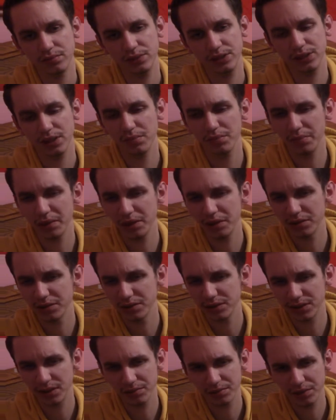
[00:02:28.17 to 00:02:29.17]
Dumbbell or
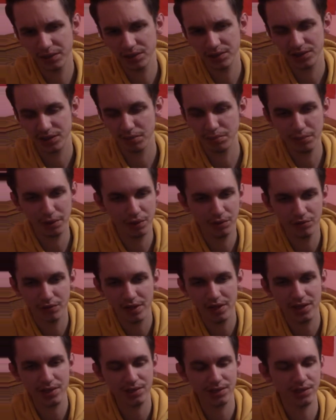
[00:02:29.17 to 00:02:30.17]
something? Dumbbell
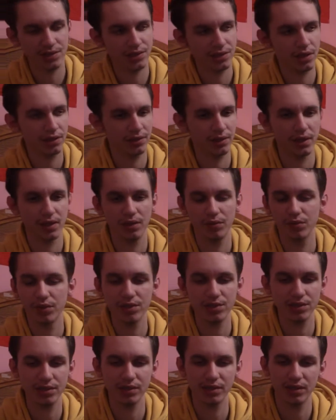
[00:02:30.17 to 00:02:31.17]
raise? It's not that. What
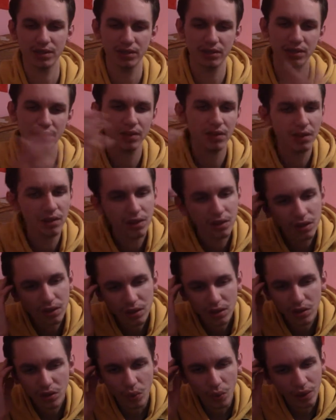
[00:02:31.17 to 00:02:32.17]
is it?
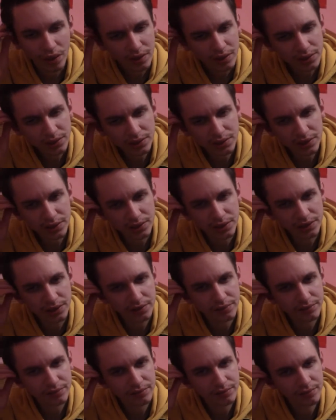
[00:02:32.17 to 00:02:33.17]
What is it?
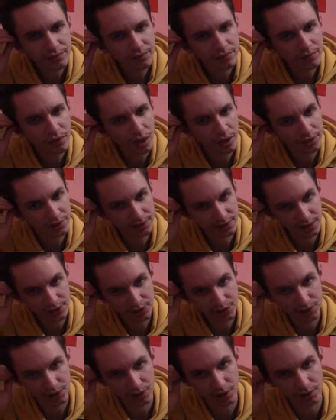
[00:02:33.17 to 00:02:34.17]
Honestly, that's
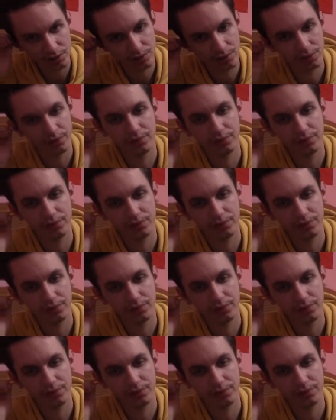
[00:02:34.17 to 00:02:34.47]
just hard though.